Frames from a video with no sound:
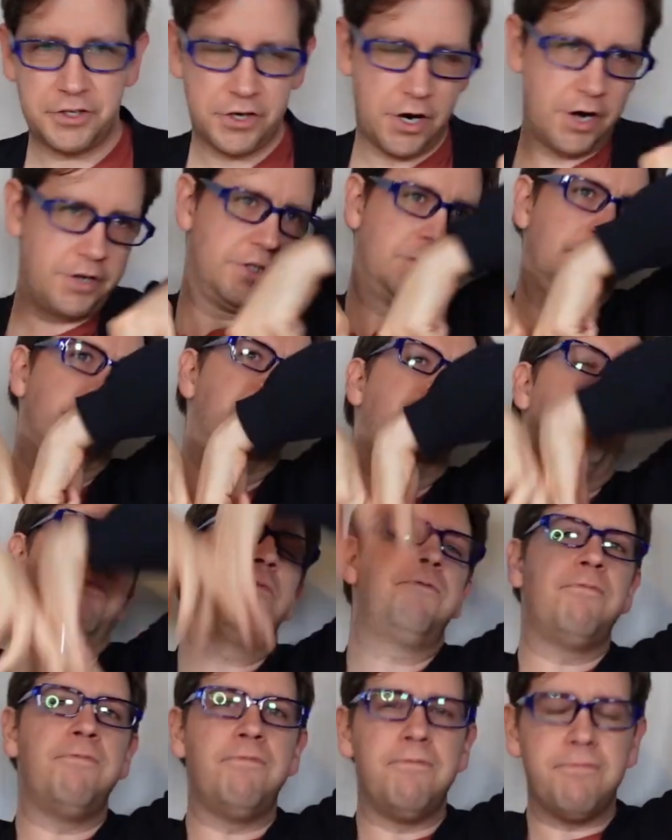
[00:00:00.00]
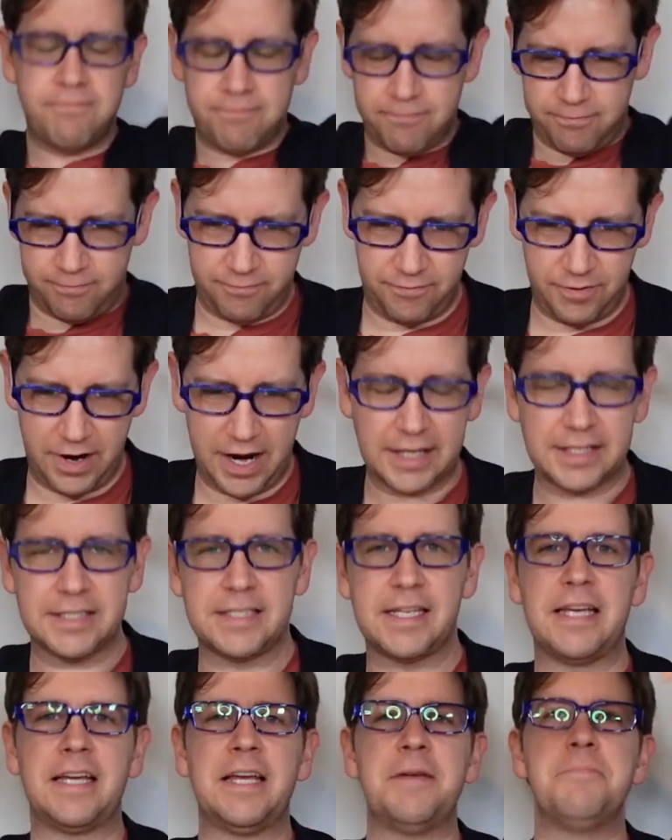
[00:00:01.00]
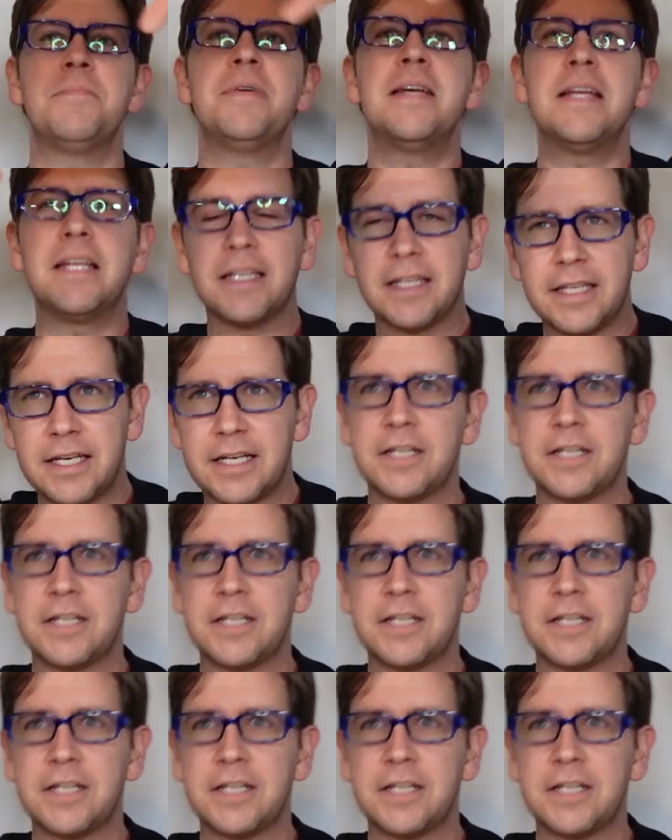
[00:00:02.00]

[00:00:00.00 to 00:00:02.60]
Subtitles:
charges. It's like immediately